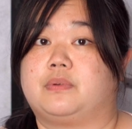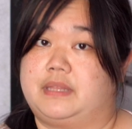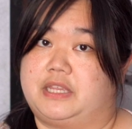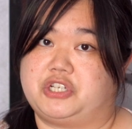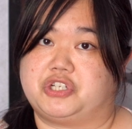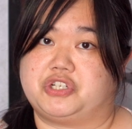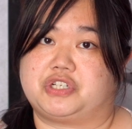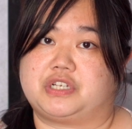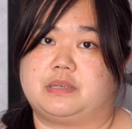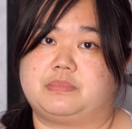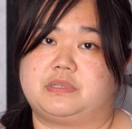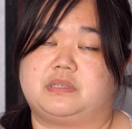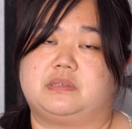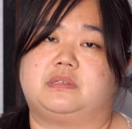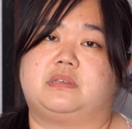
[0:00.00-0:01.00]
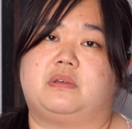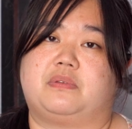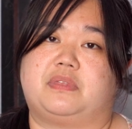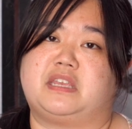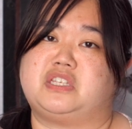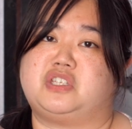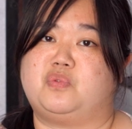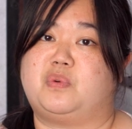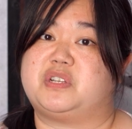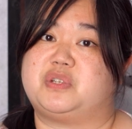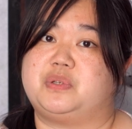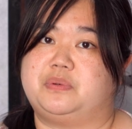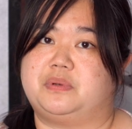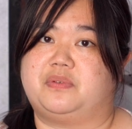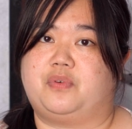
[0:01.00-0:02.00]
relationships. So things you want
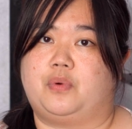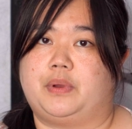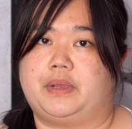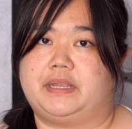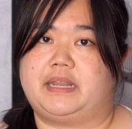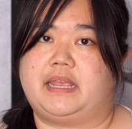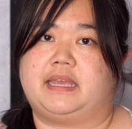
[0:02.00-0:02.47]
to avoid